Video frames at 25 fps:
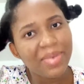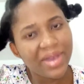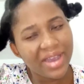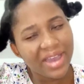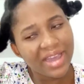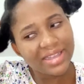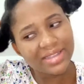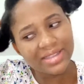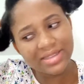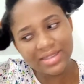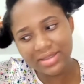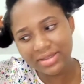
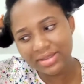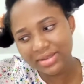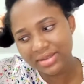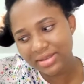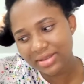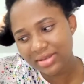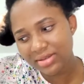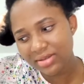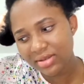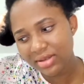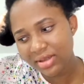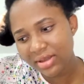pattern.
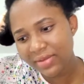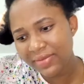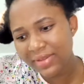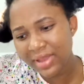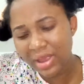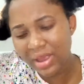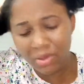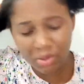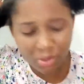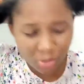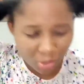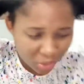
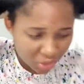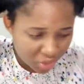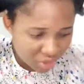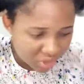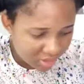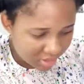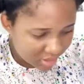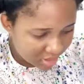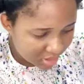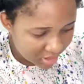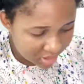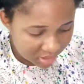That was what she
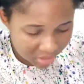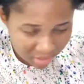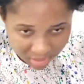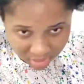said.